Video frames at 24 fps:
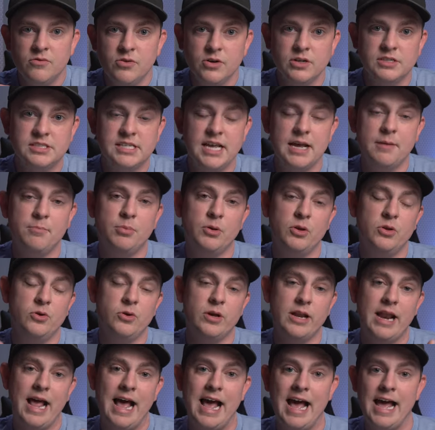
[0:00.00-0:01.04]
For example, you
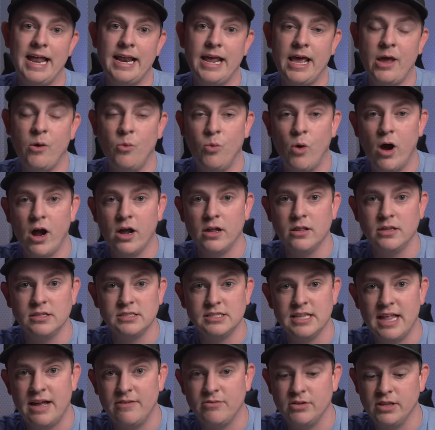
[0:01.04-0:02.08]
can add a
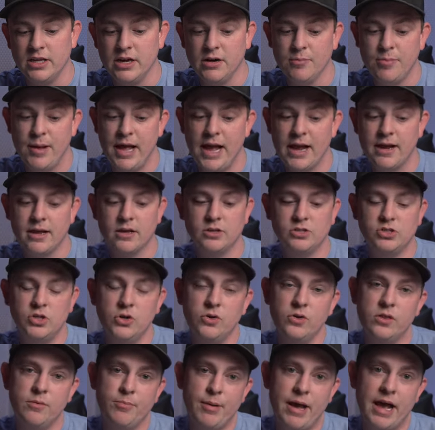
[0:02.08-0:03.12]
wireless lavalier pack
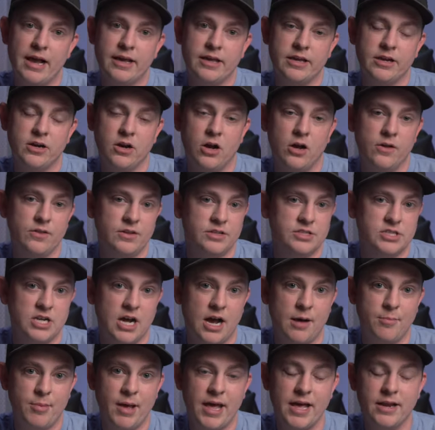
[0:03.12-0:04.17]
to the back here on this
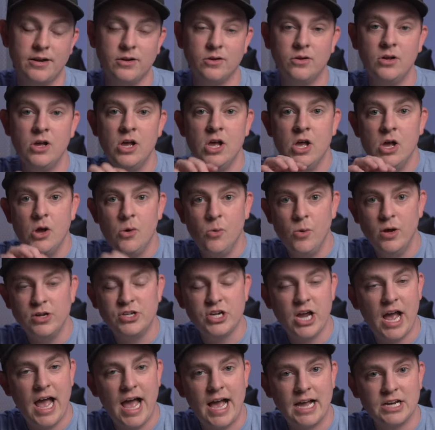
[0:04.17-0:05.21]
top handle,
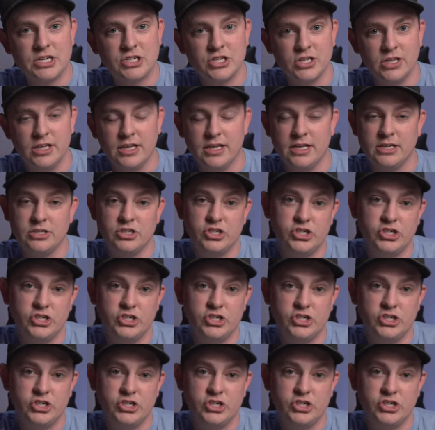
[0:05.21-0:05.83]
which I actually can